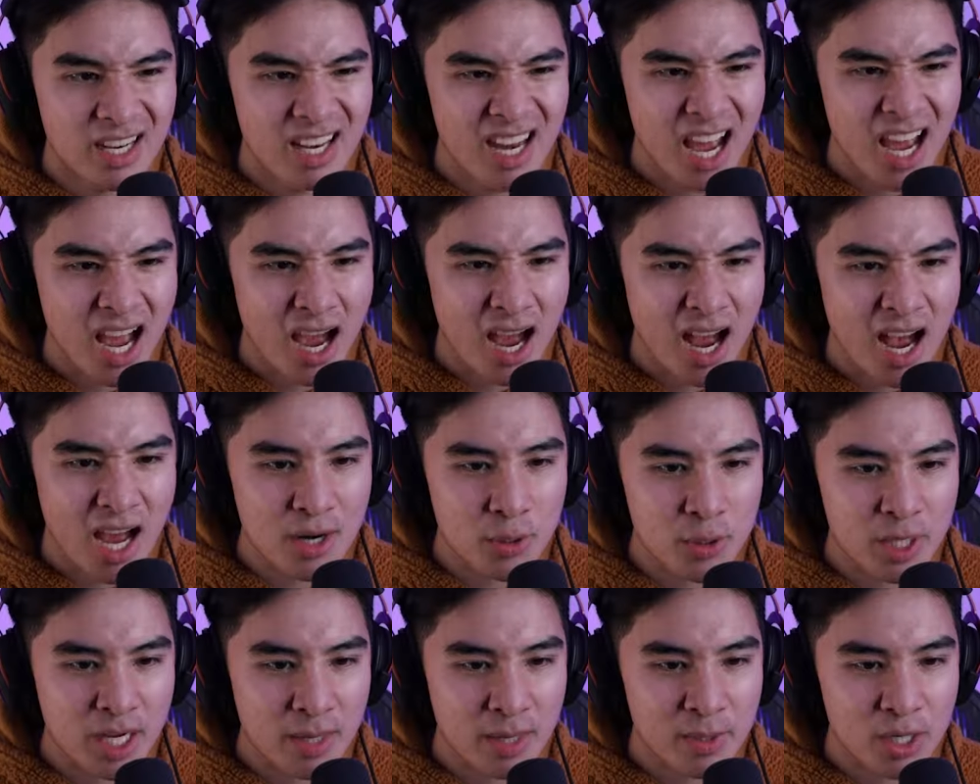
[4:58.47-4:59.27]
Nah, I
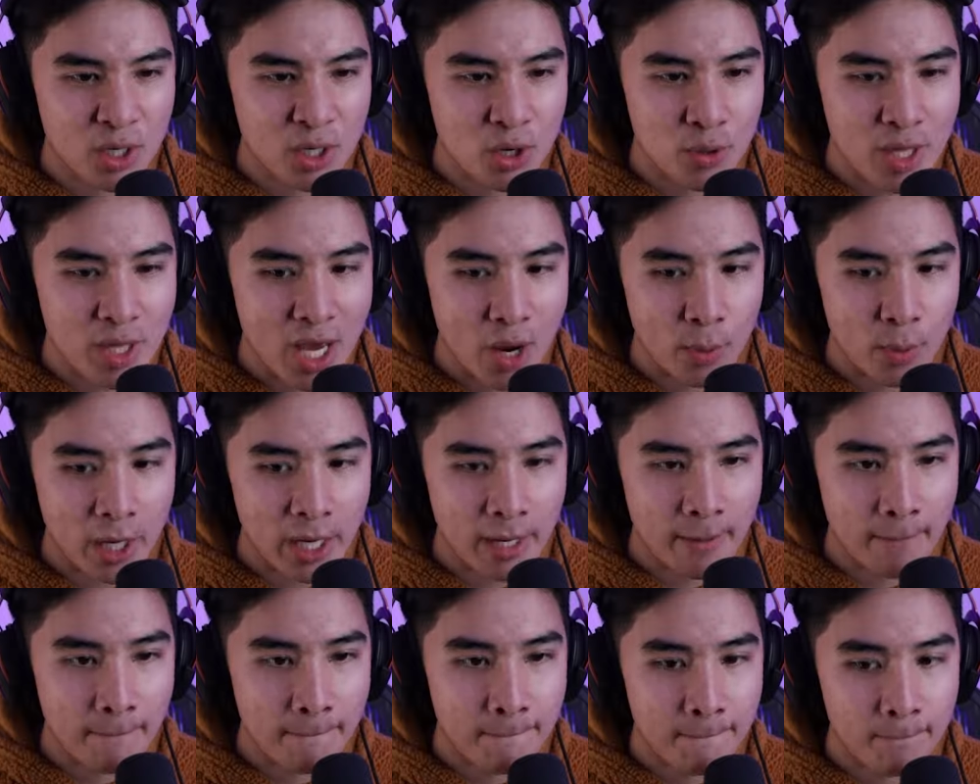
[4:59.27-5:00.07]
don't think I'm gonna go that way.
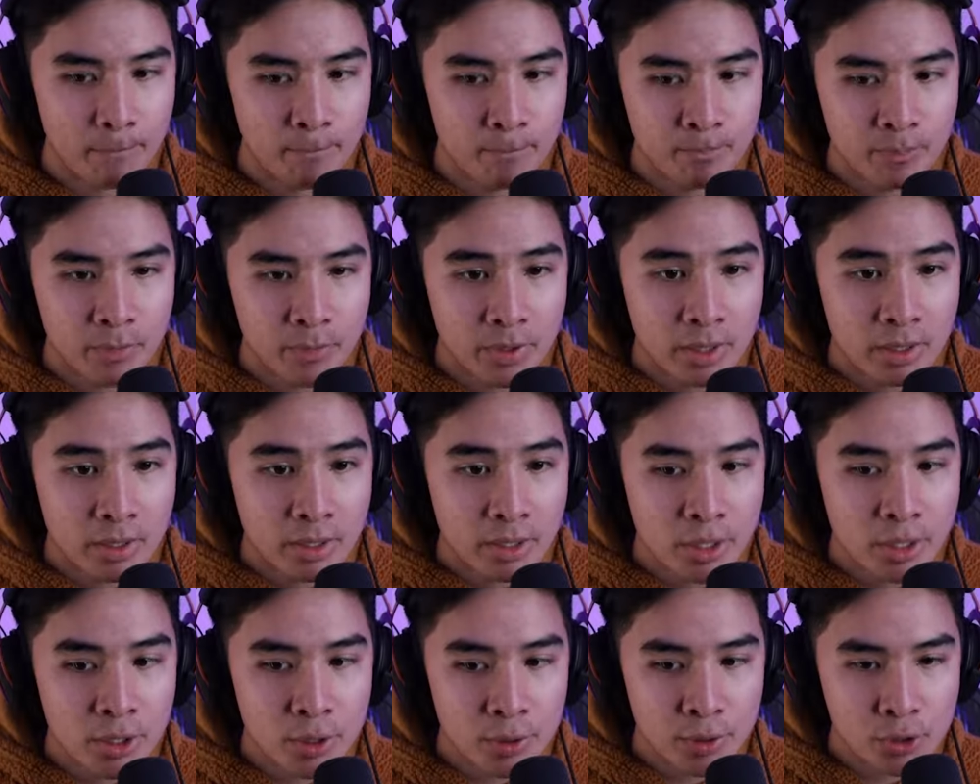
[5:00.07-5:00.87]

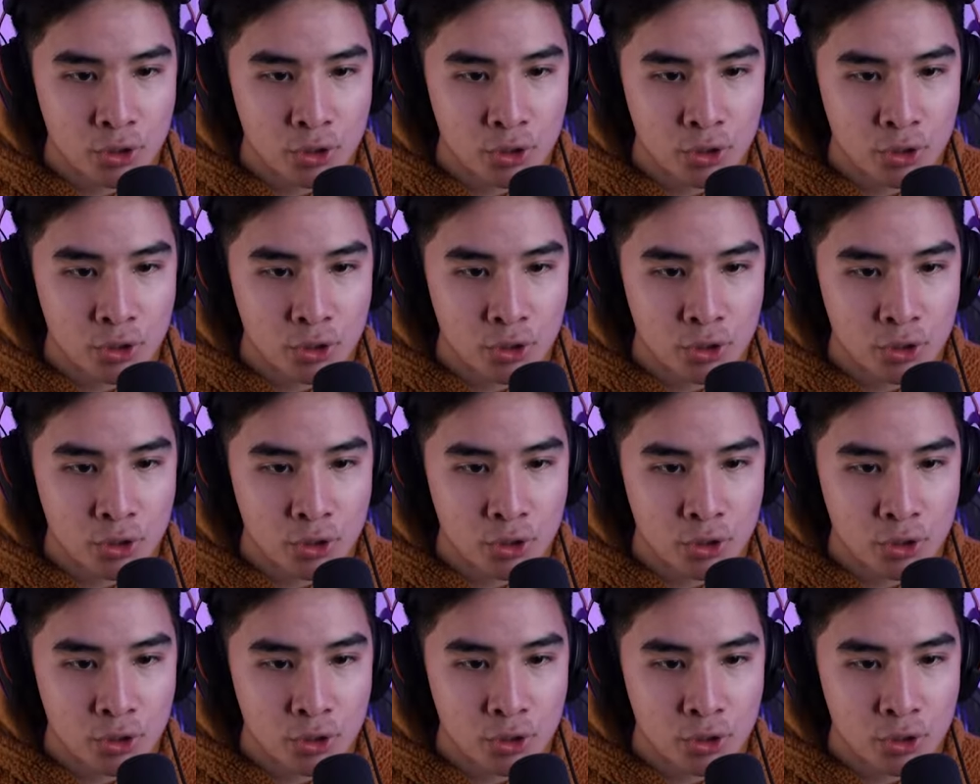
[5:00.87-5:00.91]
You know,